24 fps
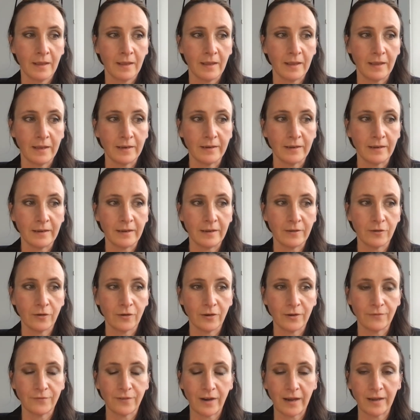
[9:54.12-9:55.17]
In an
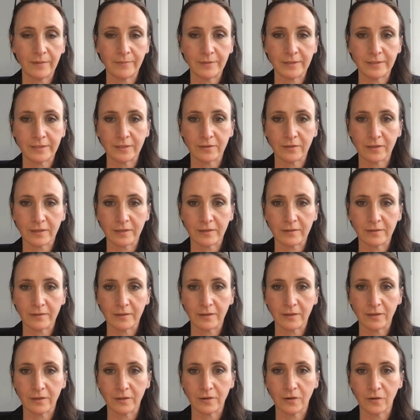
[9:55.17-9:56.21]
indoor environment, you
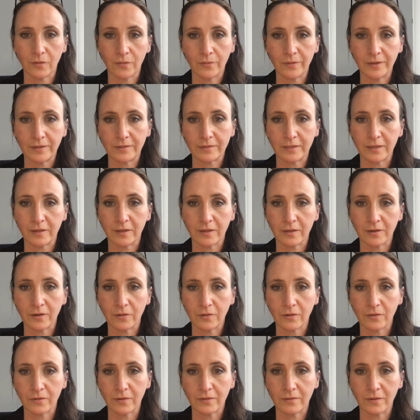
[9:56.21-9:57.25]

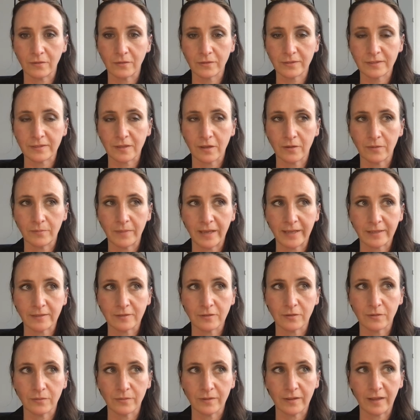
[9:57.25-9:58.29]
can also make
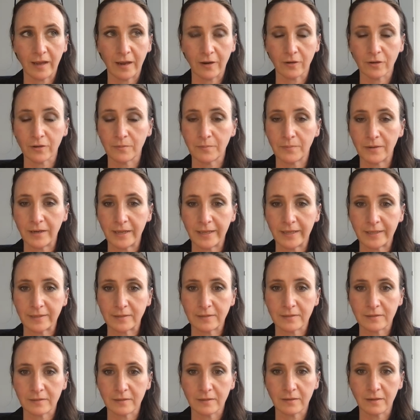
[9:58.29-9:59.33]
do without
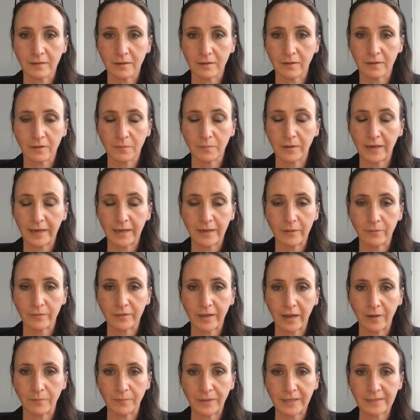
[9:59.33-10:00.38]
completely
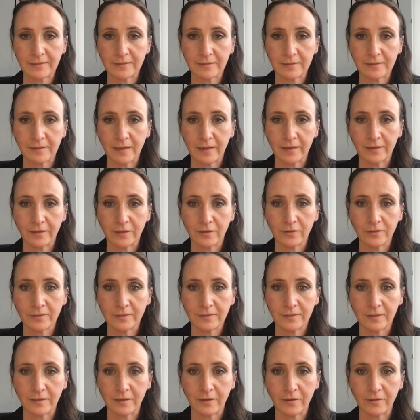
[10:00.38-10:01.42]
without pesticide
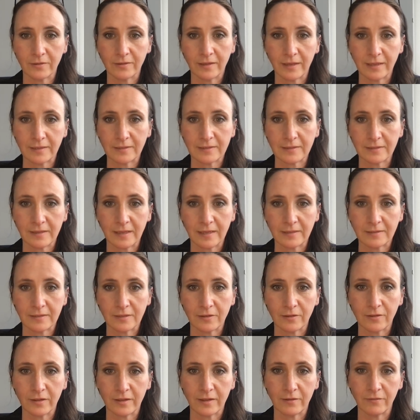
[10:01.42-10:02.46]
use. That's another